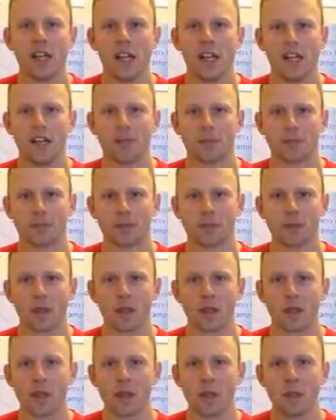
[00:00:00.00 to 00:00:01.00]

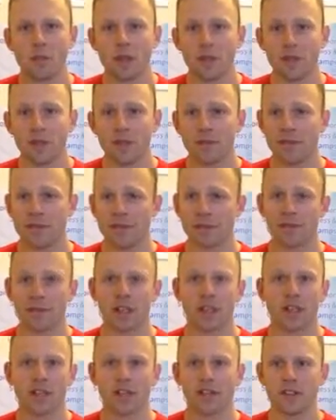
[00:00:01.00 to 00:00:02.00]
But the benefits
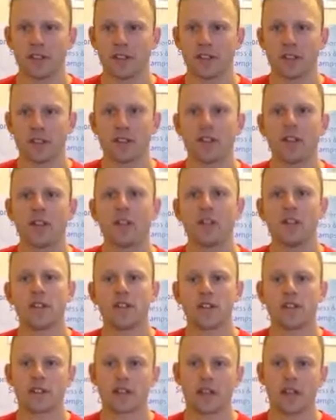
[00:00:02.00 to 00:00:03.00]
relate to the
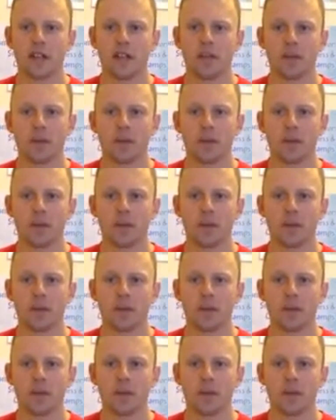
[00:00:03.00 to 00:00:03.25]
joints,